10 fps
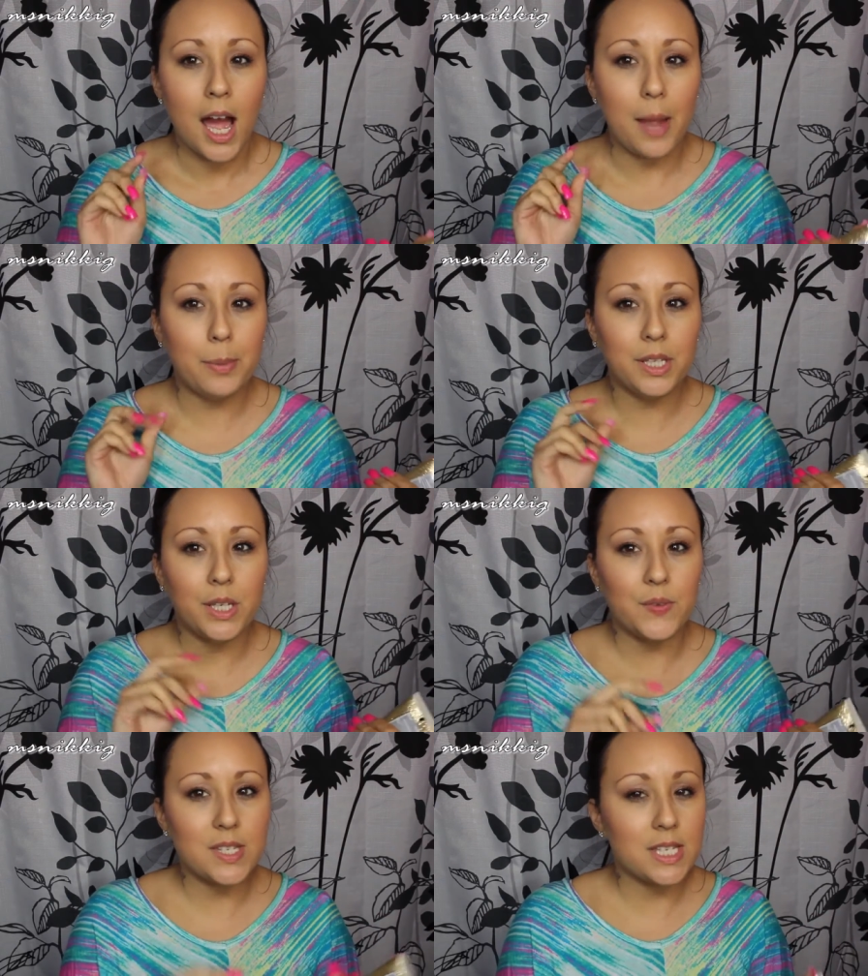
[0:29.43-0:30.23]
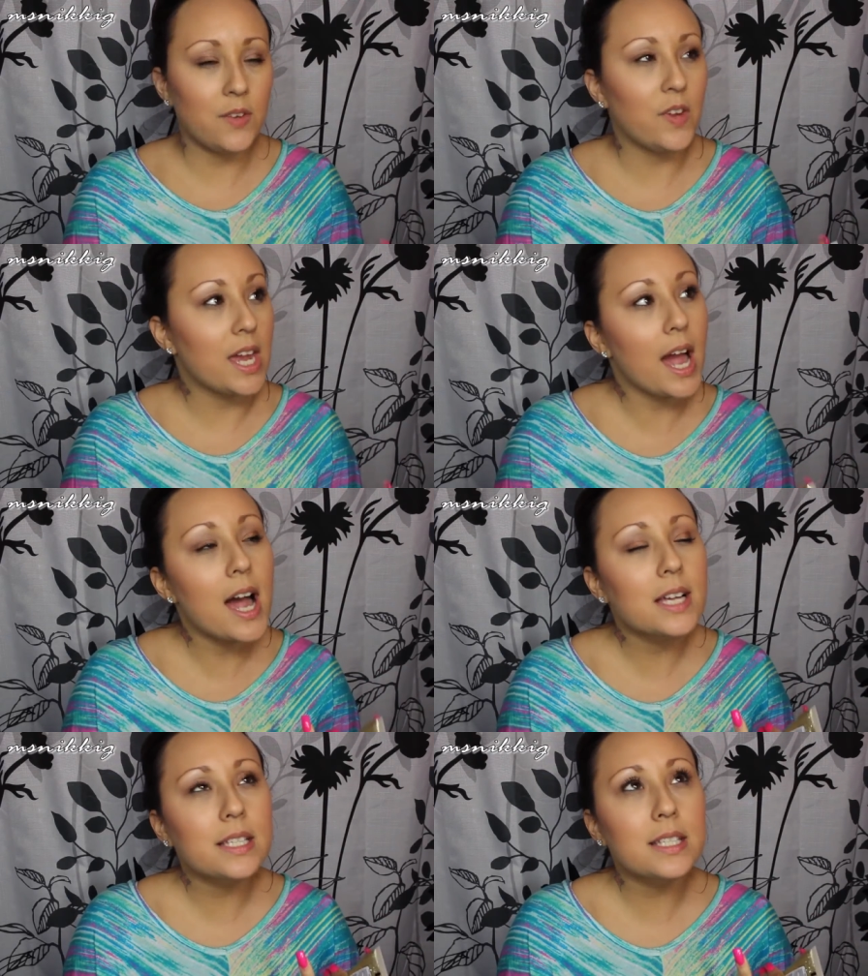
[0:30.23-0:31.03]
I believe, C V
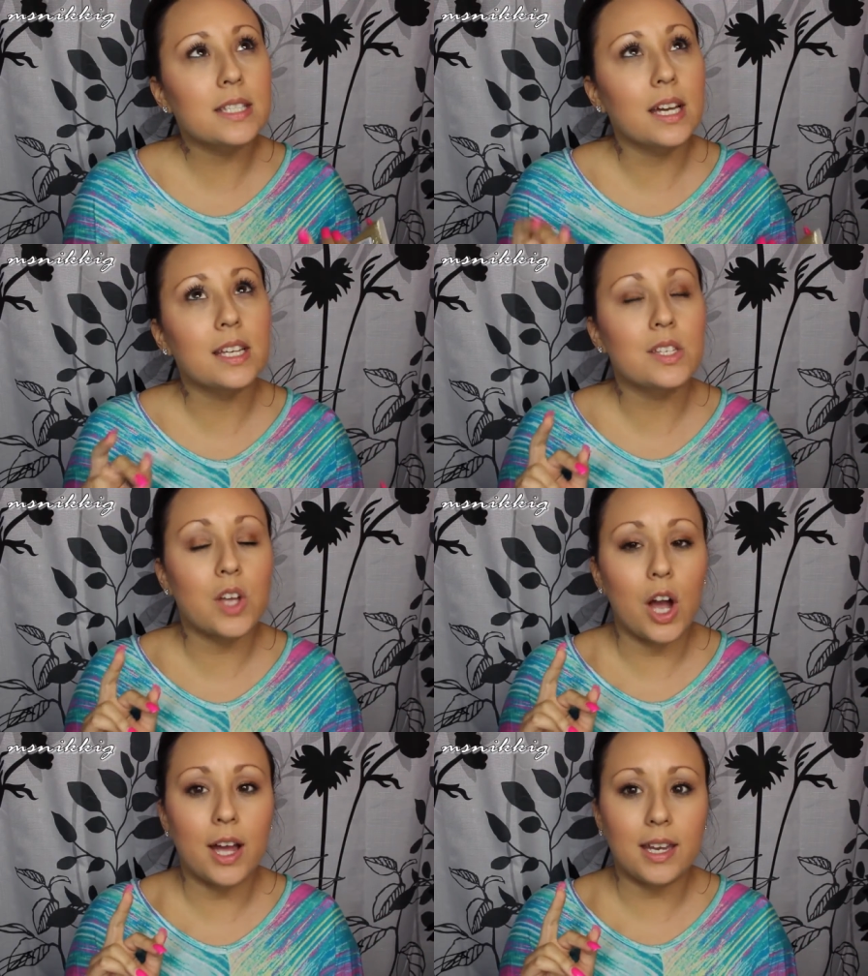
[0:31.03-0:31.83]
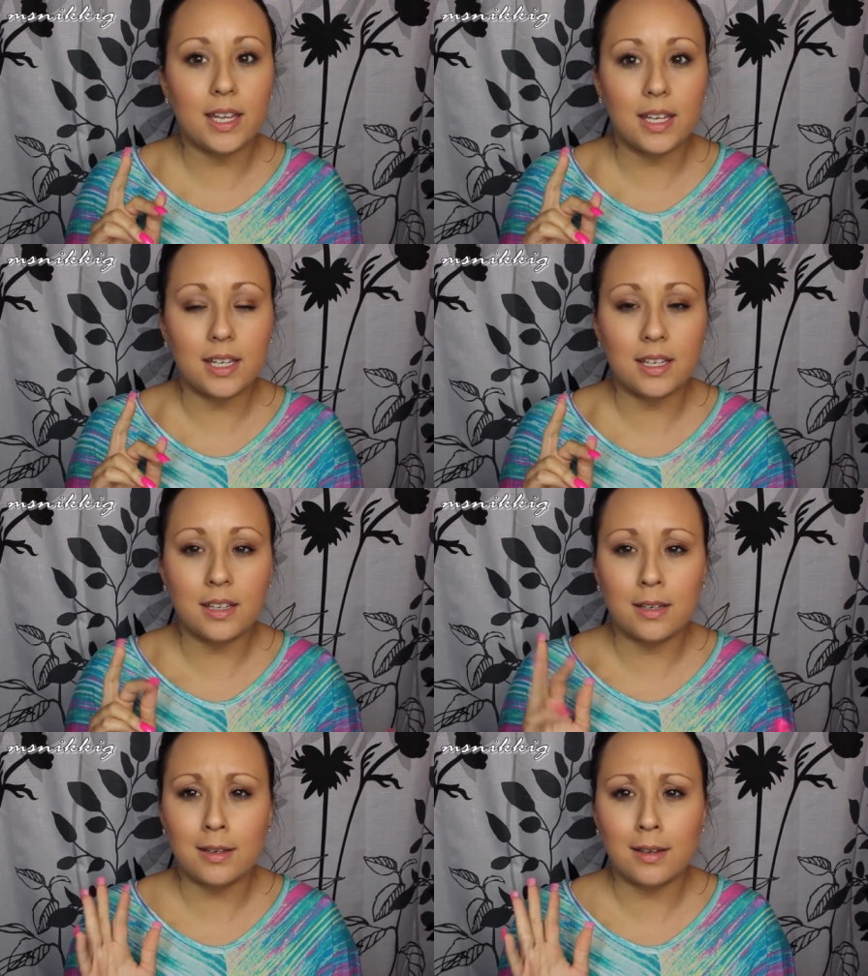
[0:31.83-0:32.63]
S, I saw it
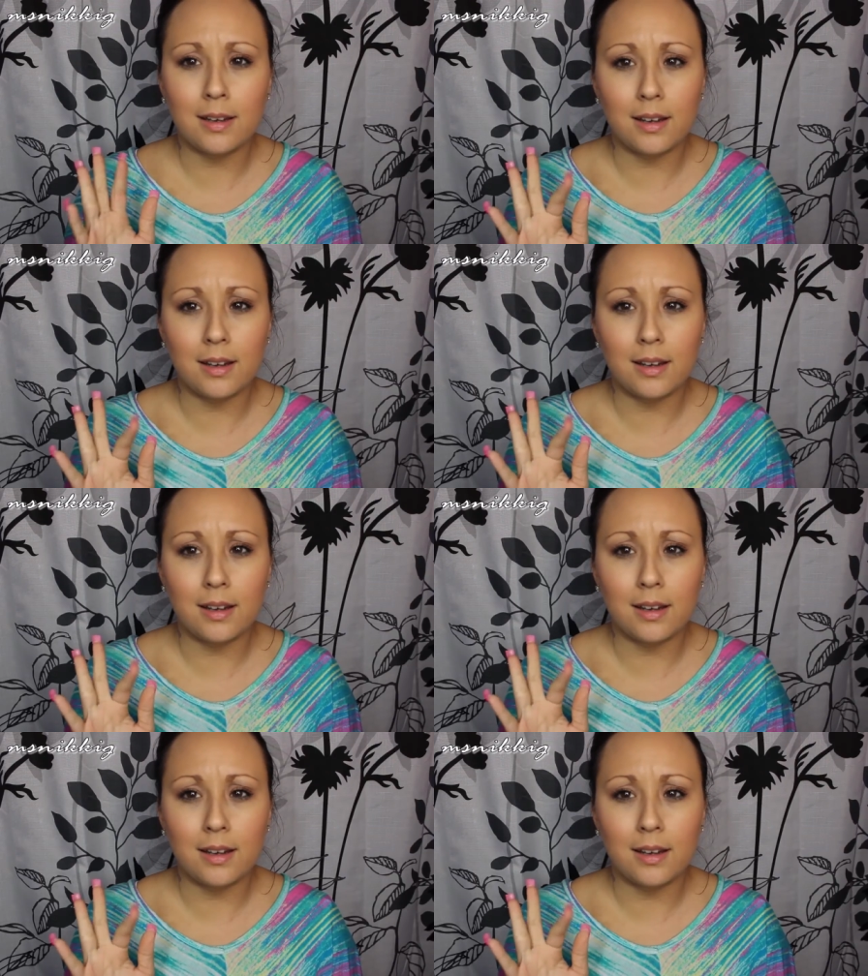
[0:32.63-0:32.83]
in